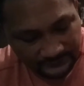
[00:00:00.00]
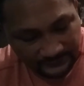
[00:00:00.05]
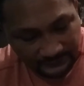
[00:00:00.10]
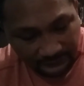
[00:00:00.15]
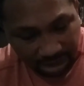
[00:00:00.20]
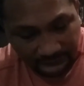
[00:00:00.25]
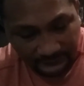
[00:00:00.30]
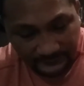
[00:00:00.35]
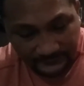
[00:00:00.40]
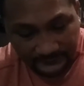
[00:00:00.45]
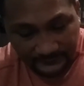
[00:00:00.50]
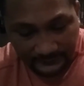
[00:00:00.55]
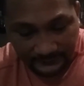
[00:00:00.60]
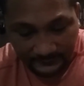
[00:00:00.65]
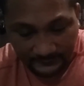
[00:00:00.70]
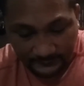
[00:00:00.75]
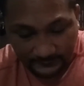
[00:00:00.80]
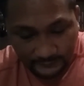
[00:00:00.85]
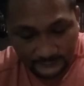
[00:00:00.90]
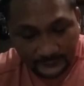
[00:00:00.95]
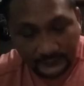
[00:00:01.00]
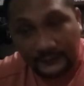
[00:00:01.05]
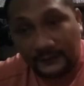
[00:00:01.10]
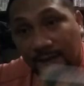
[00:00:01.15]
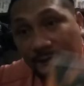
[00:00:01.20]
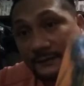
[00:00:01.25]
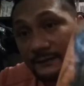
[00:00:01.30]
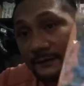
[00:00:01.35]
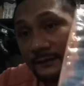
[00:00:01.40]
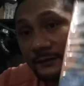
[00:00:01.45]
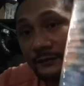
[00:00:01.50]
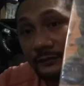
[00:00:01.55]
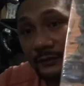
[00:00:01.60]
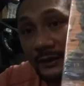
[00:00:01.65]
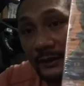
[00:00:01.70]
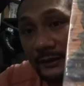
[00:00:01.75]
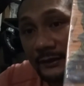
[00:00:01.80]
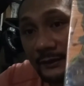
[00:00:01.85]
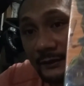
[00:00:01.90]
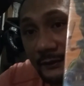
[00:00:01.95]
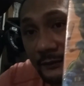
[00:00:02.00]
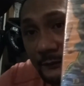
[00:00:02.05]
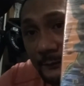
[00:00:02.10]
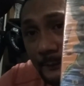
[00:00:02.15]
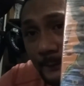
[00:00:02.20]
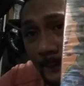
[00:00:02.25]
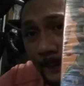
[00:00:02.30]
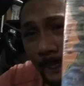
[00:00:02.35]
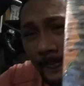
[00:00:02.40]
series and it's this right here.